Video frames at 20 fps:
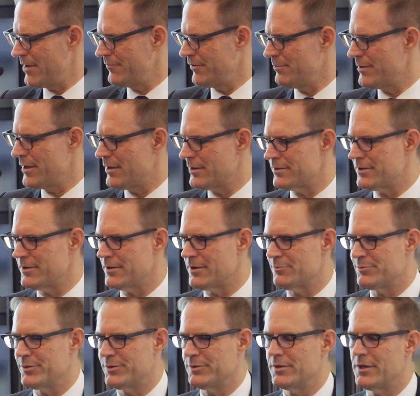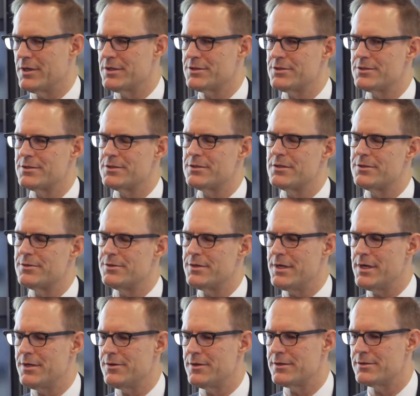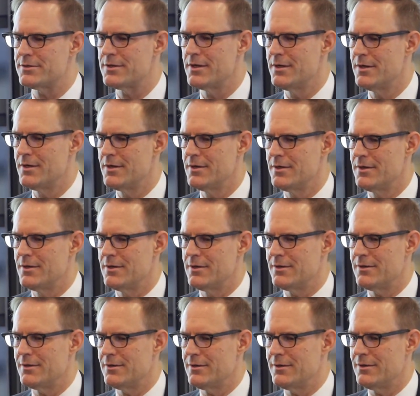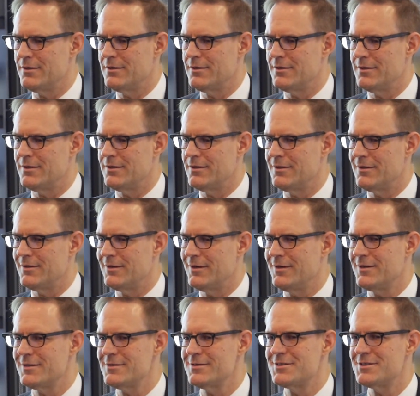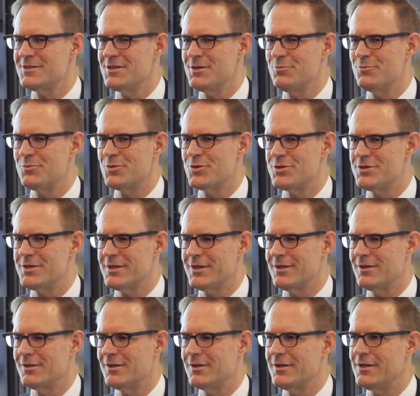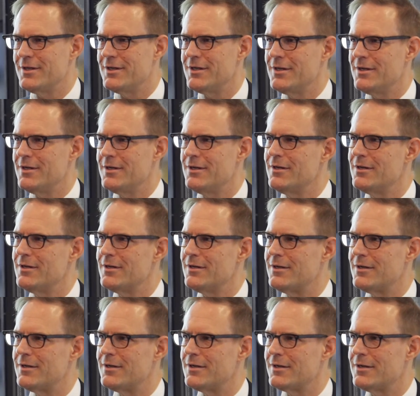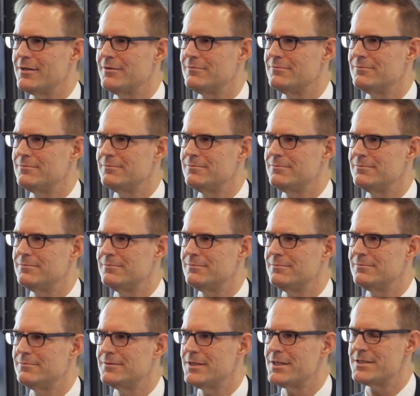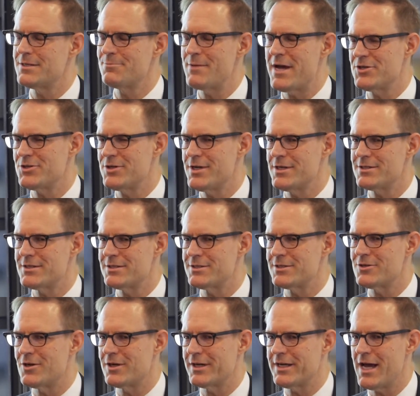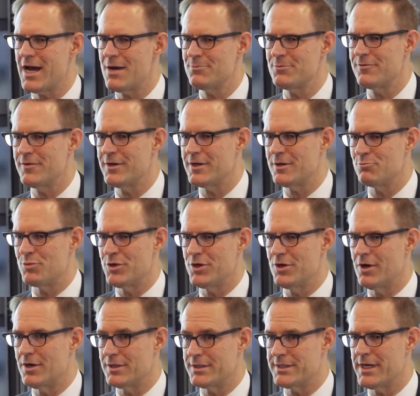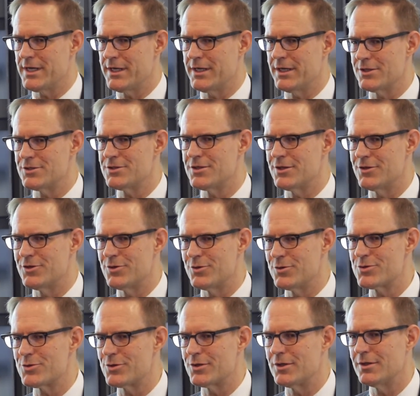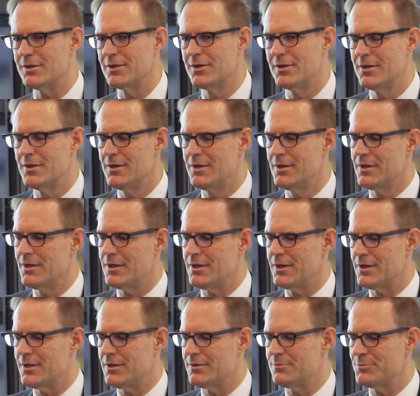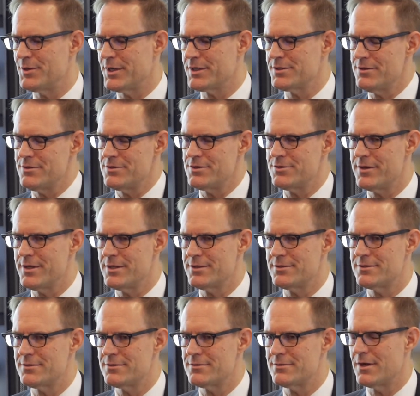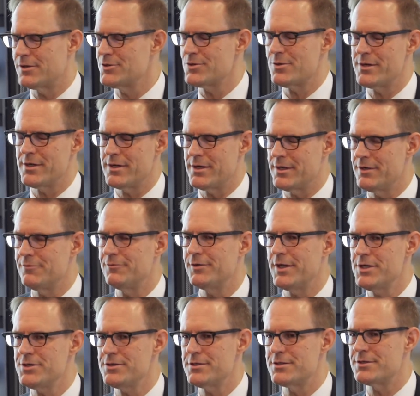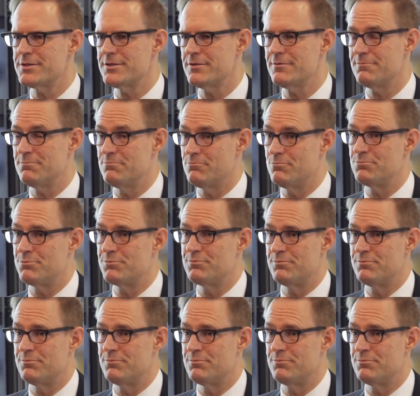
having met Poloz just the other day that he doesn't seem particularly, his imagination is not captivated beyond getting it to neutral. Because interest rates, inflation is still